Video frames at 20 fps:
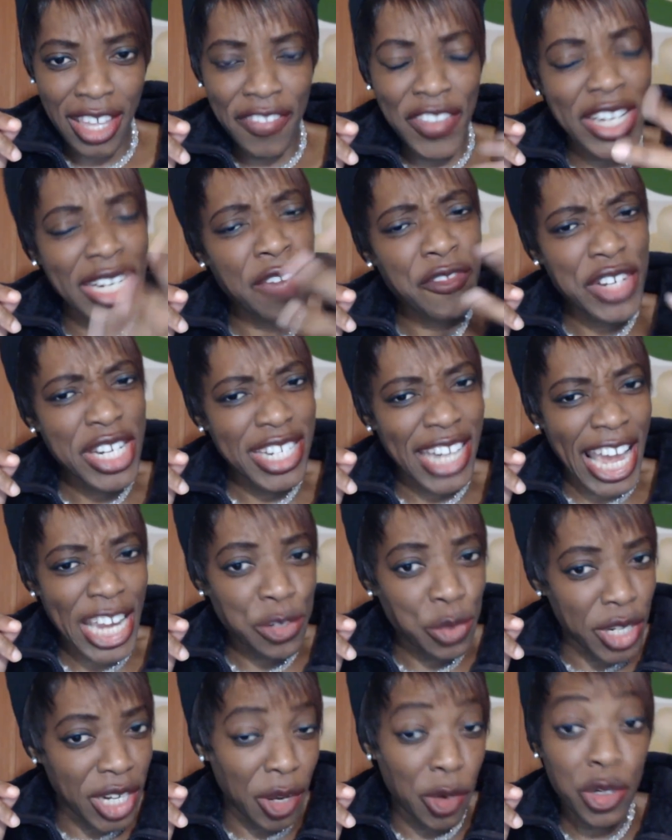that every
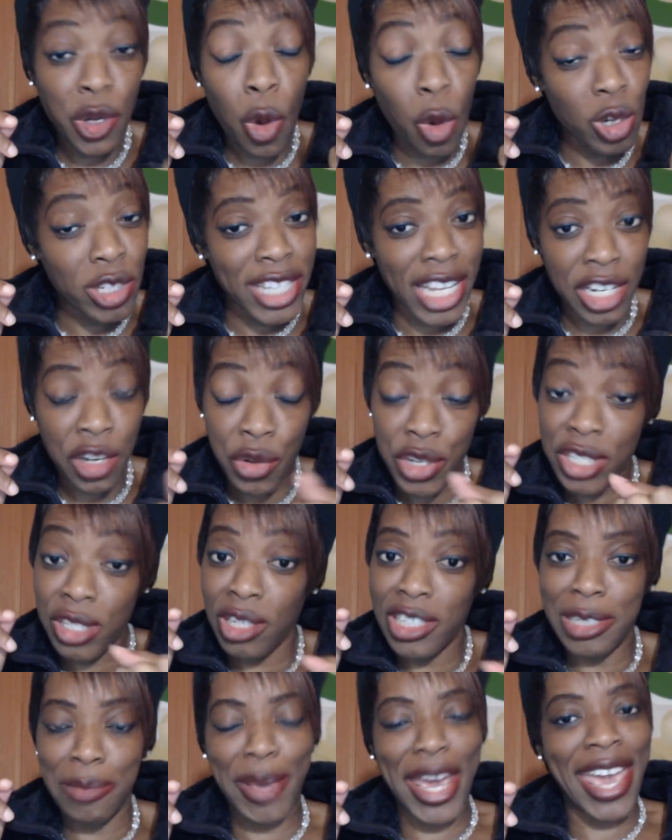night when I would hold that
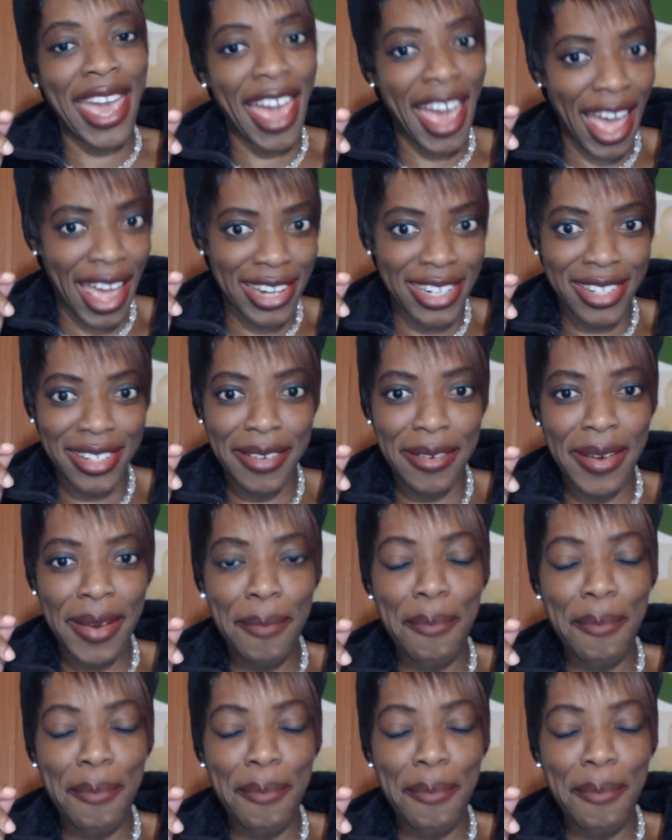crystal in my hand,